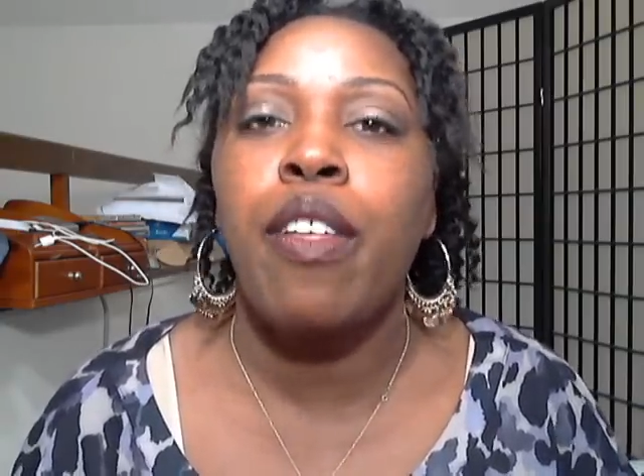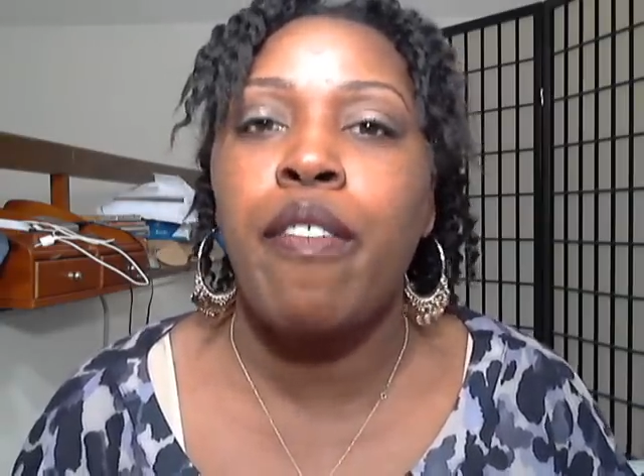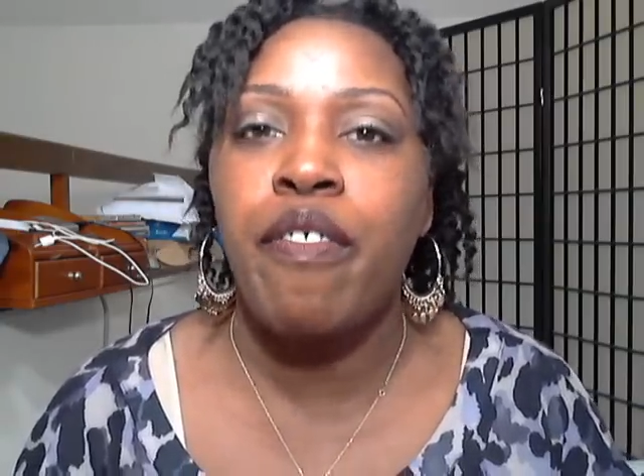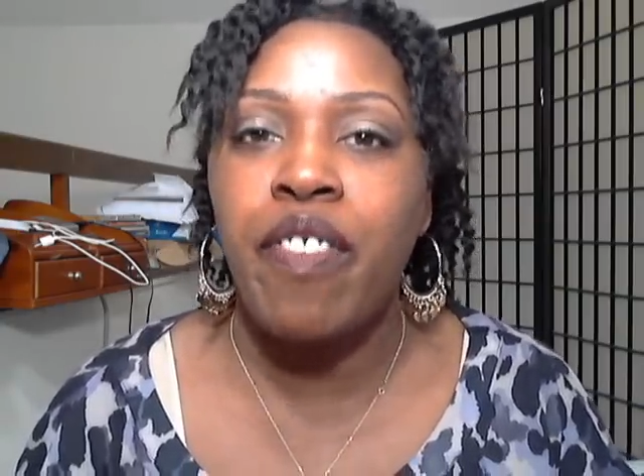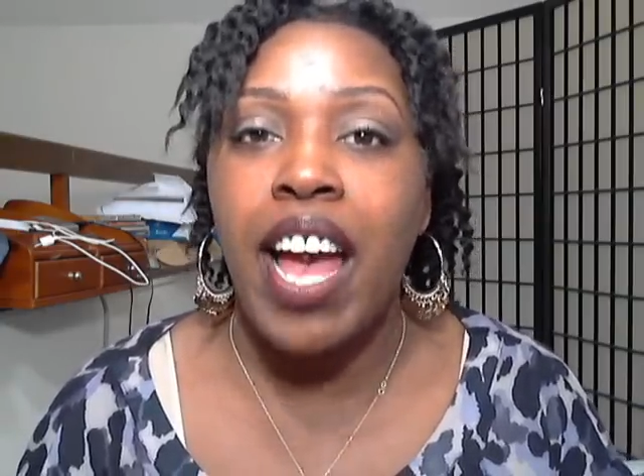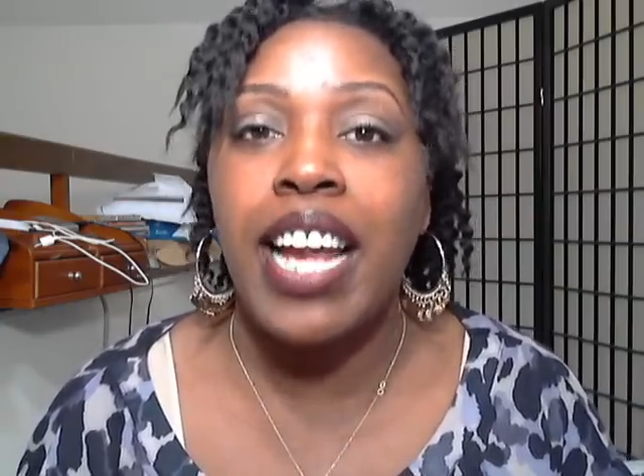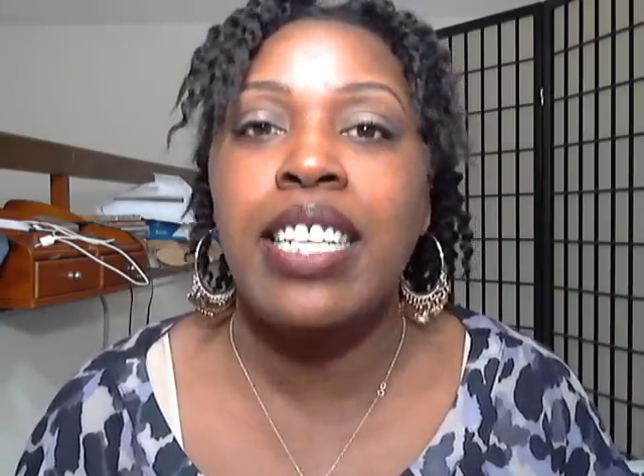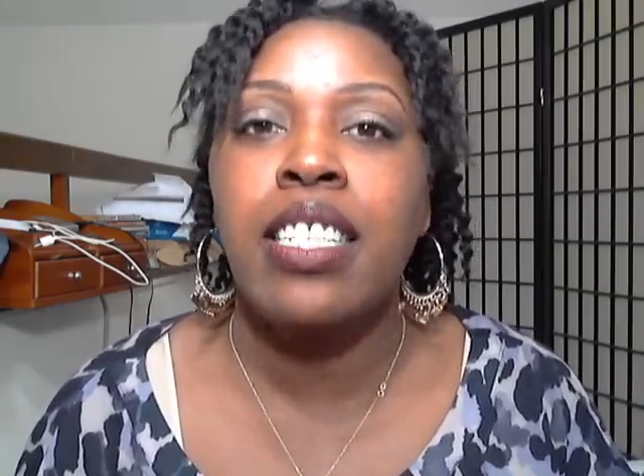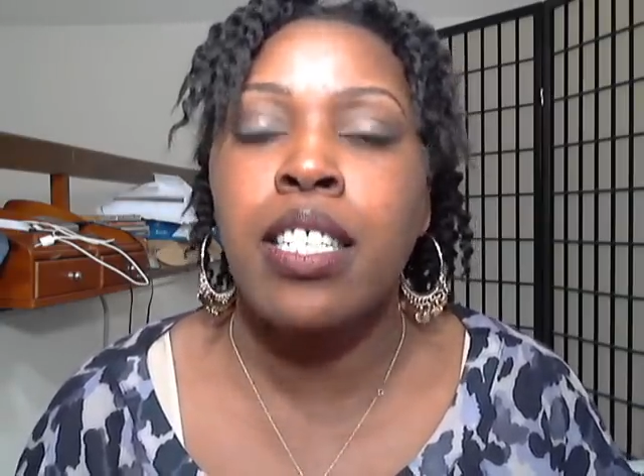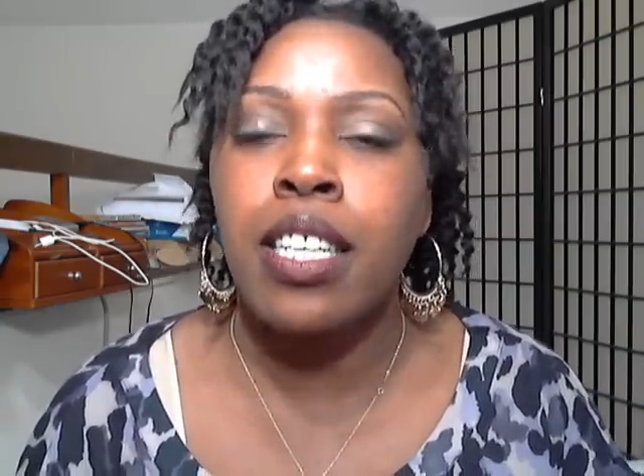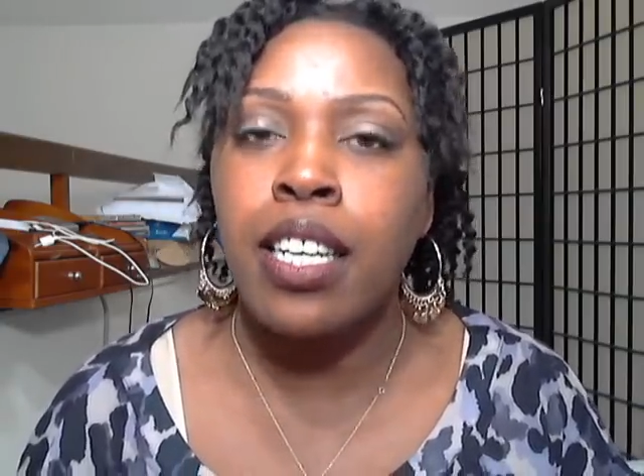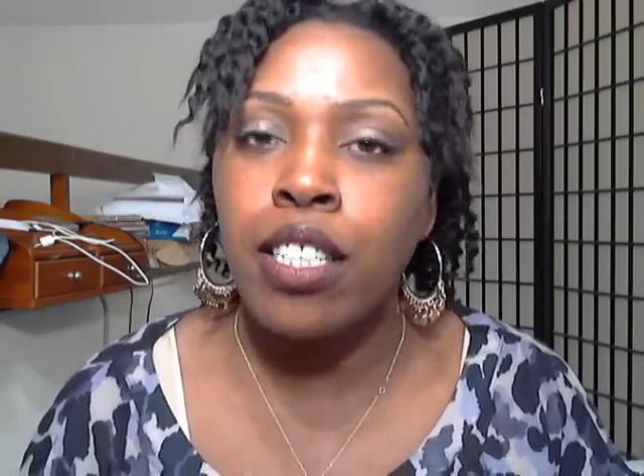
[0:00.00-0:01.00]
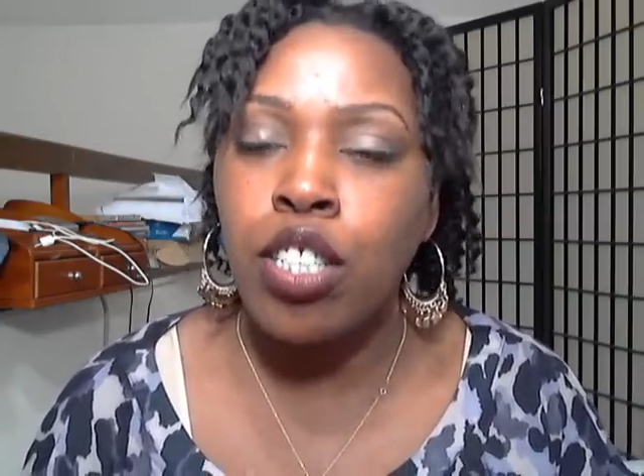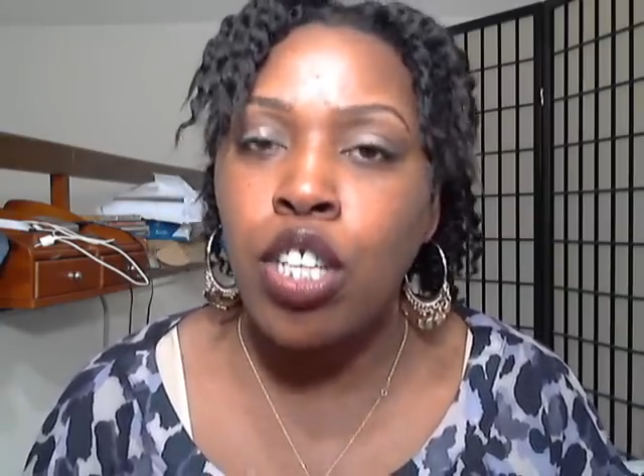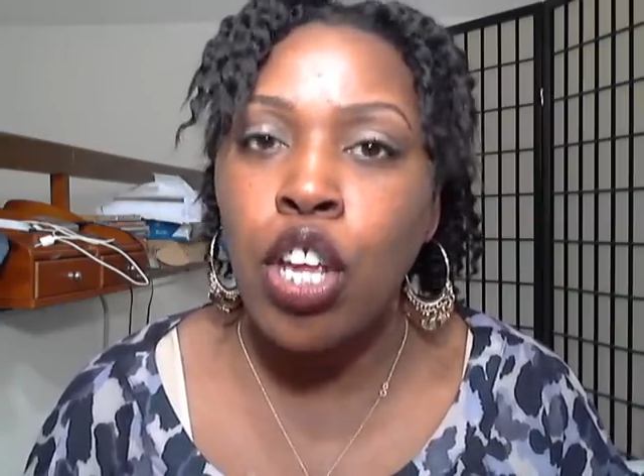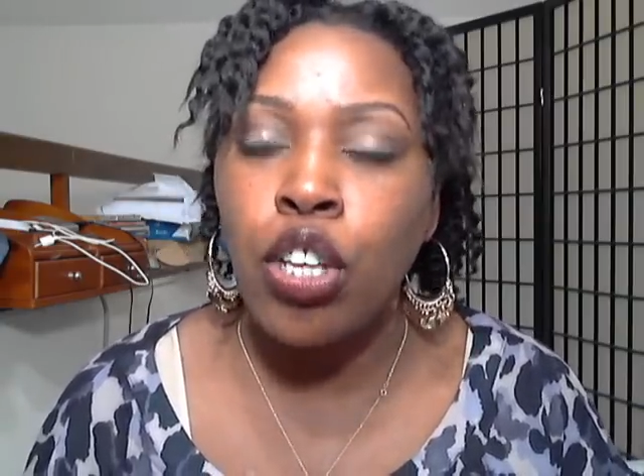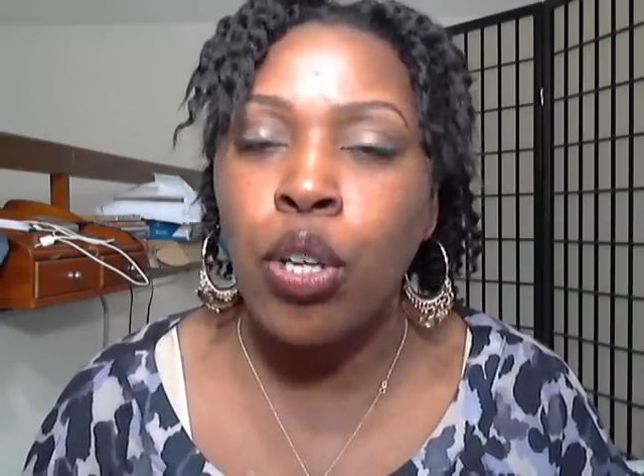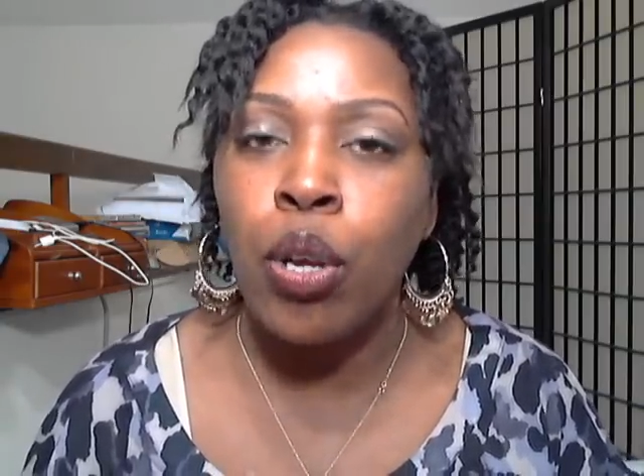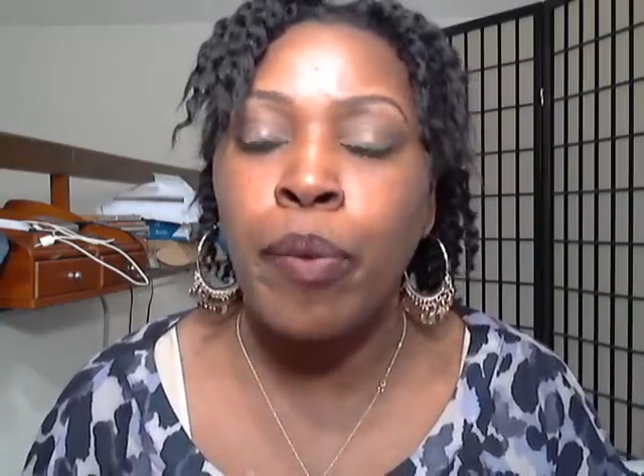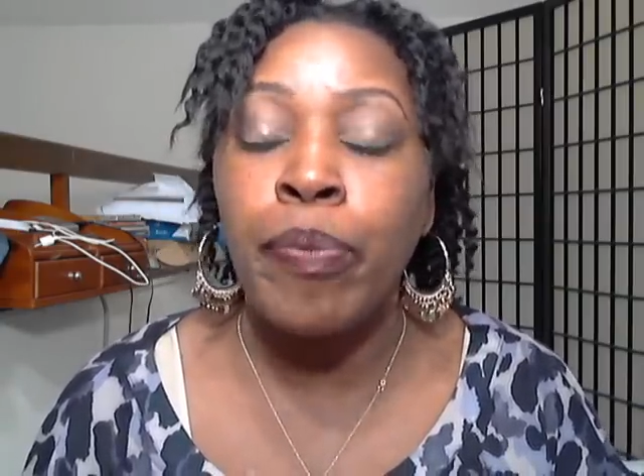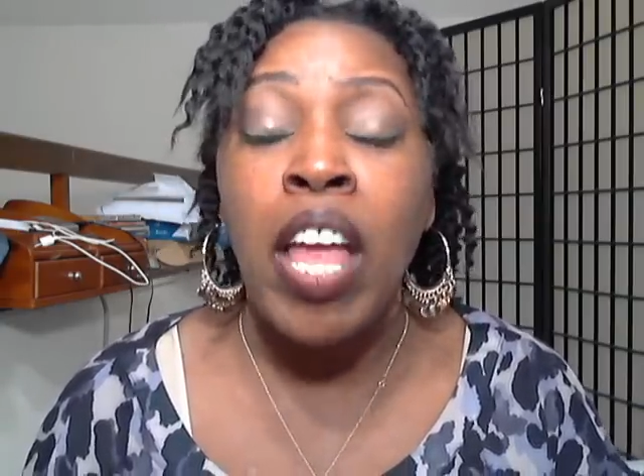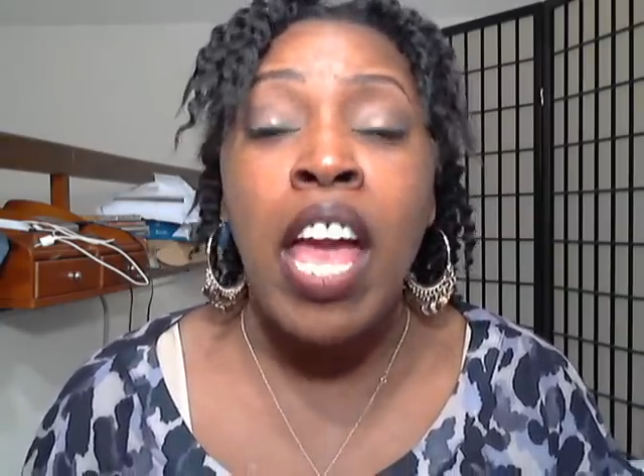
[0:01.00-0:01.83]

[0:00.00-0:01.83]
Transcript: the fight to continue.